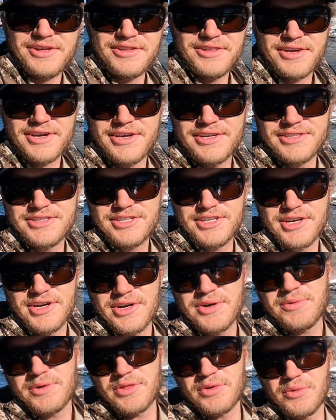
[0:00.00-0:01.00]
thing to
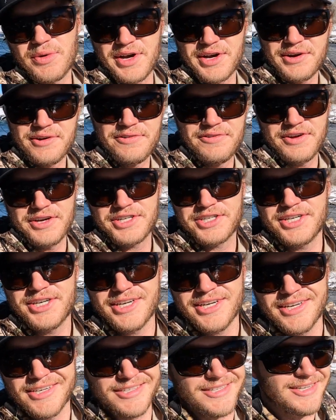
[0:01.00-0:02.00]
consider with winter
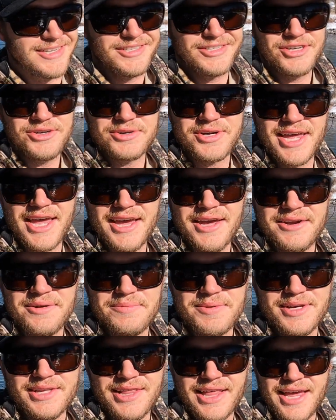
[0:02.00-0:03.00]
fishing is it's okay
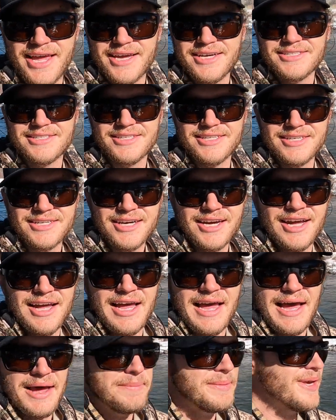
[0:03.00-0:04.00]
to be lazy.
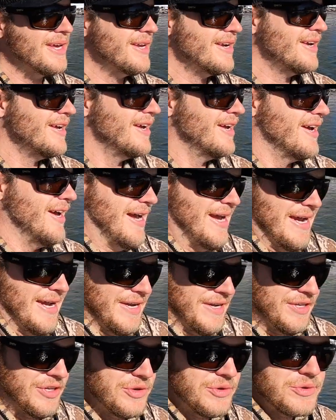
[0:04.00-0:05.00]
I mean,
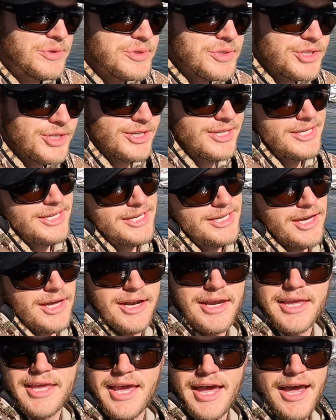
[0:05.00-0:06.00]
usually,
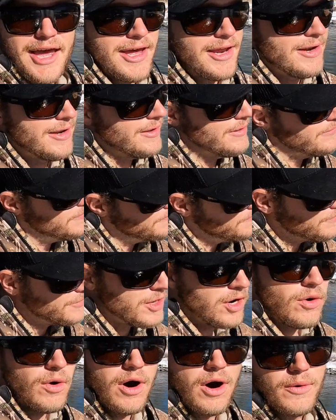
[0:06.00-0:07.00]
and again,
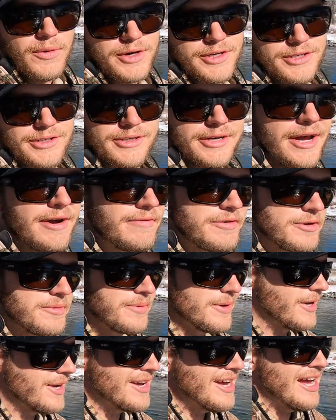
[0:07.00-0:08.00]
no always or
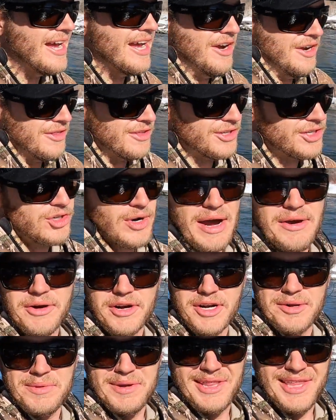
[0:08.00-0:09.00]
never, but the trout
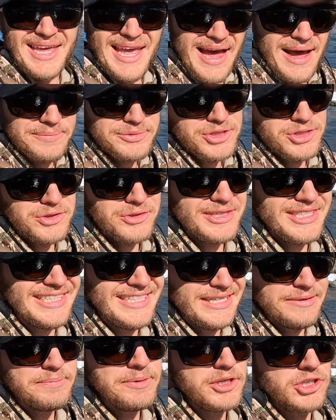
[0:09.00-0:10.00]
are gonna be in the absolute
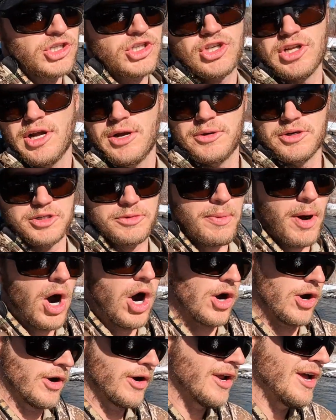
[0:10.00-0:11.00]
deepest, slowest
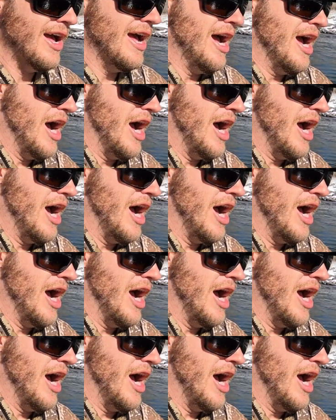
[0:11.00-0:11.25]
part.